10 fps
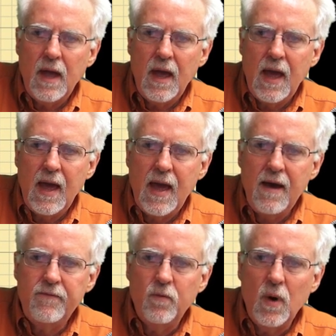
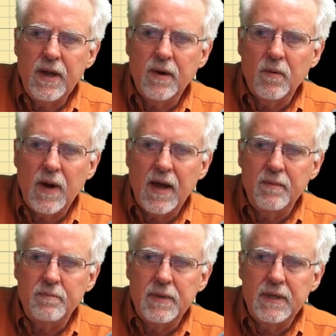halfway
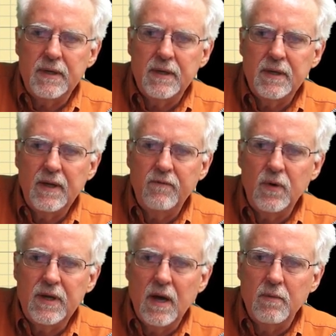around be if we
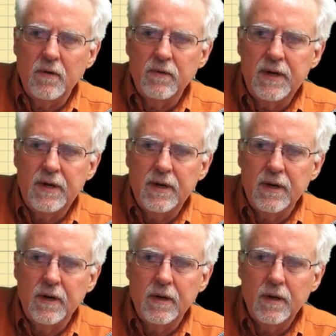come over here?